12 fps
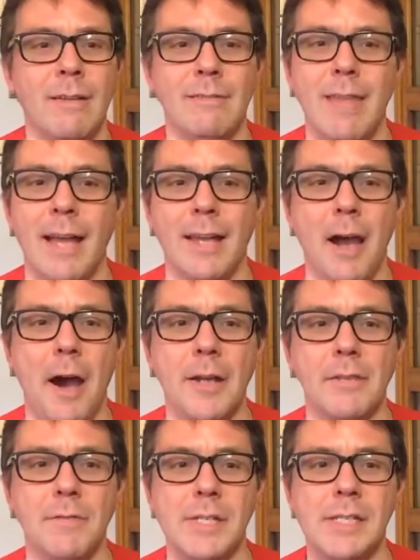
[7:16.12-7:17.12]
that
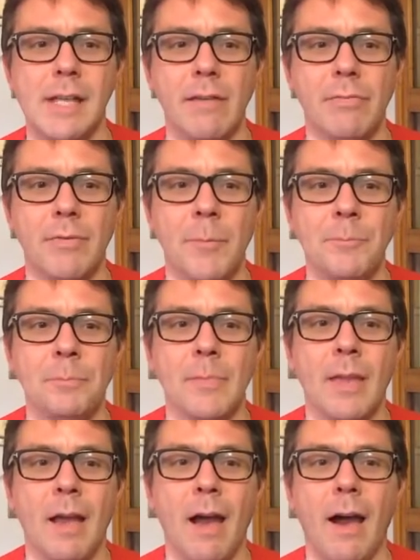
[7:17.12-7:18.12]
kind of stuff,
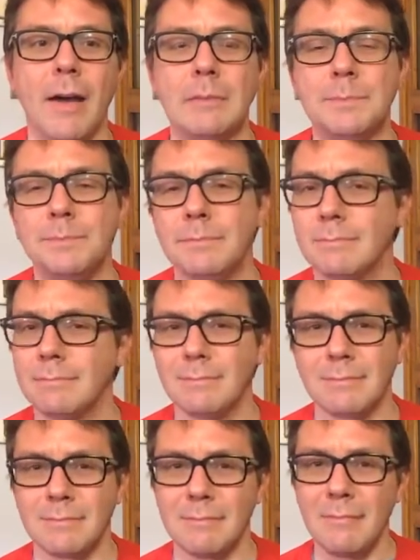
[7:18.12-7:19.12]

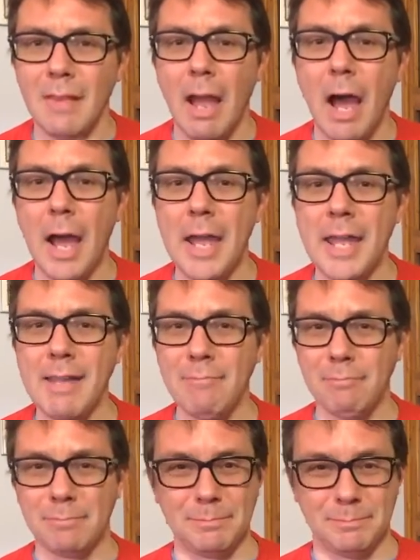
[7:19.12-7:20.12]
I
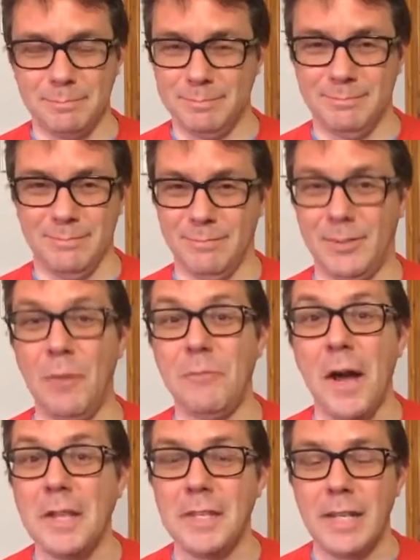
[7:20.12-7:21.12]

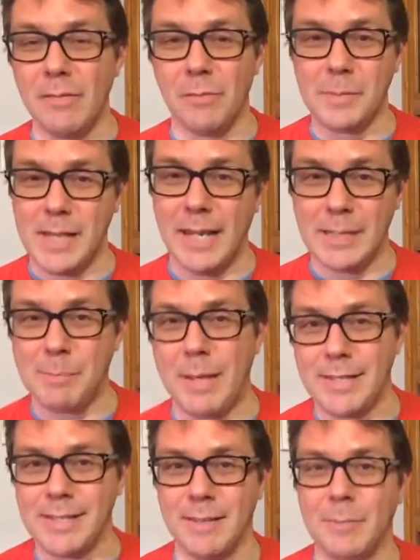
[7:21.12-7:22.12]
converted it from
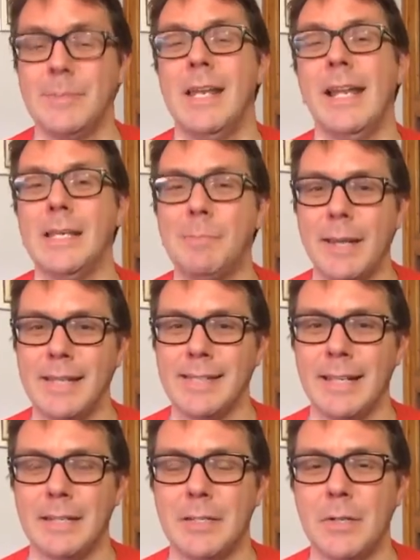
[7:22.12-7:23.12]
ZX
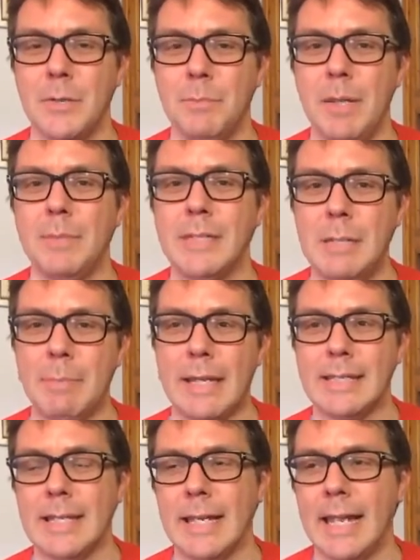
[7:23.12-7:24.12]
Basic to BBC
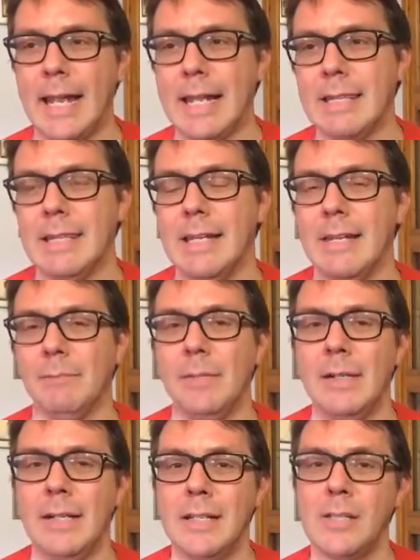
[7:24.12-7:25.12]
Basic, and
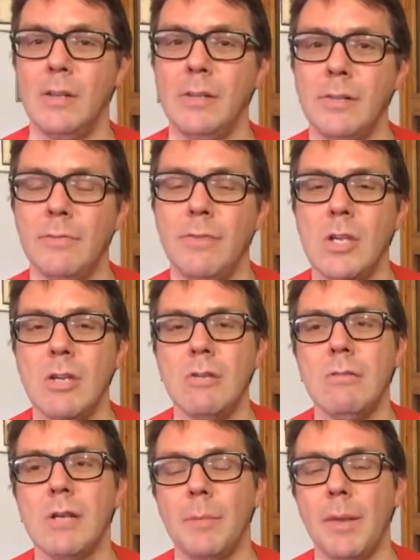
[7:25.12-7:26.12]
sold
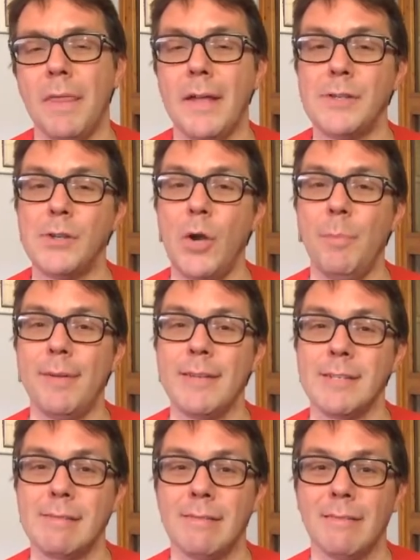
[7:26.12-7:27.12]
a couple of thousand
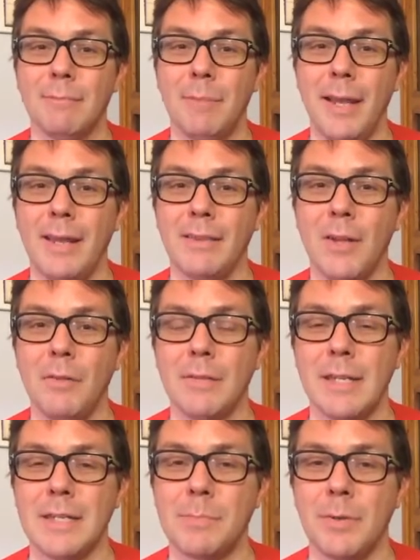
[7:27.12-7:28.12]
copies back in the old
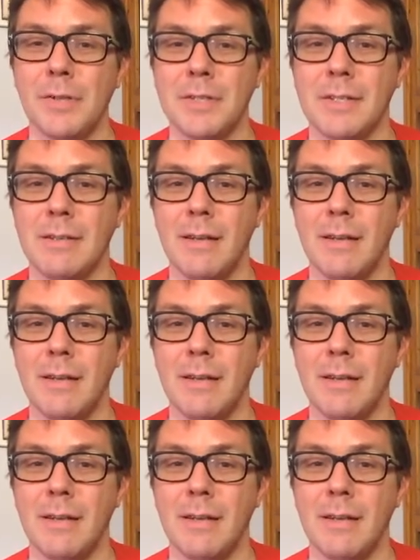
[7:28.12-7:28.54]
days, because